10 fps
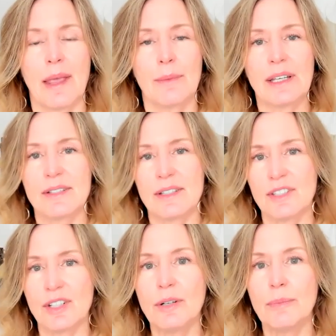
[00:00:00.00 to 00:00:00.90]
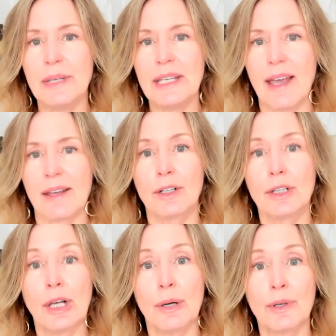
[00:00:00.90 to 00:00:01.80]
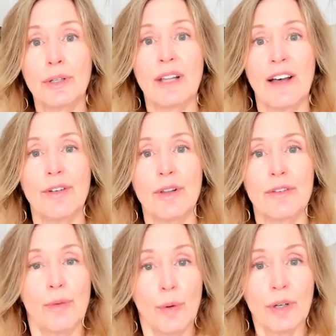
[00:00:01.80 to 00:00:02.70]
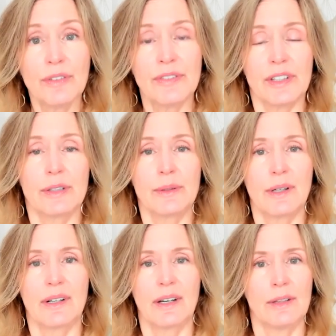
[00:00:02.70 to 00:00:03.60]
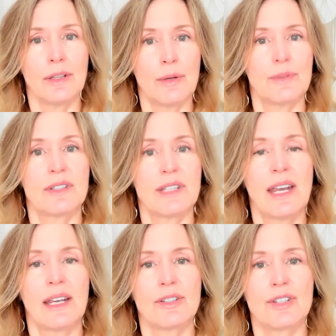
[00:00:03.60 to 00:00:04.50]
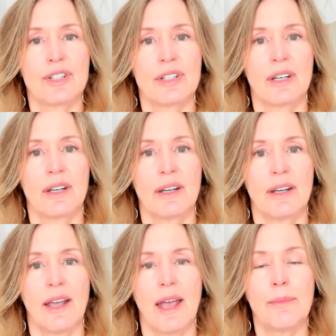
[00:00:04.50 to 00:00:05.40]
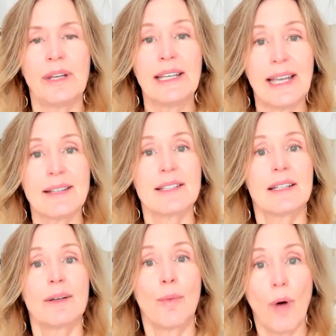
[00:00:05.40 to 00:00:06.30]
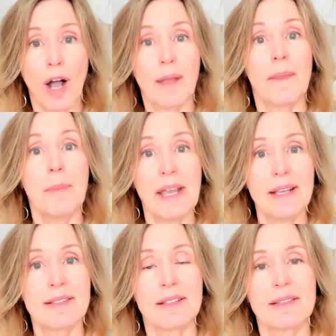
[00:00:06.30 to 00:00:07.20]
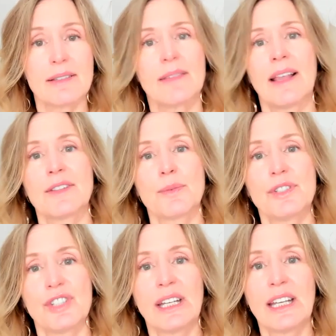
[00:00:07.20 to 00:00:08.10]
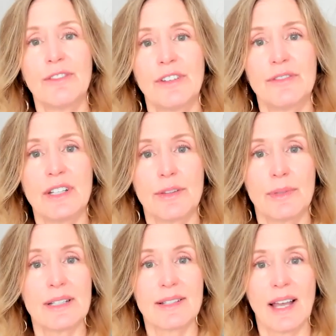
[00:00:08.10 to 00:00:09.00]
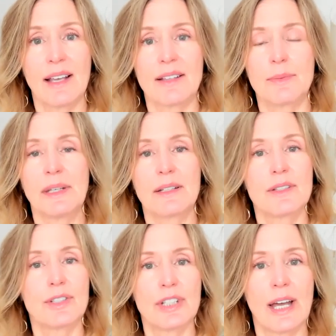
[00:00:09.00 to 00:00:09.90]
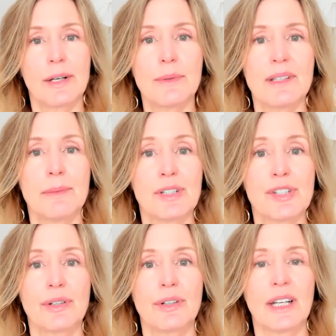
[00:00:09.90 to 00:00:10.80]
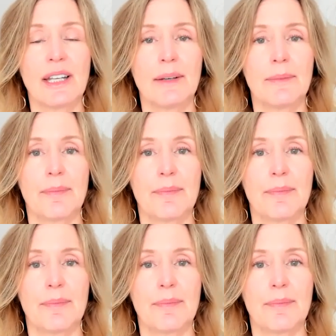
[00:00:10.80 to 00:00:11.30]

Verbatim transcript: And we can still be at a lower level of worldview, a low stage. And we get to walk the paces. And that's what Gene Key 53 says, because the shadow is immaturity.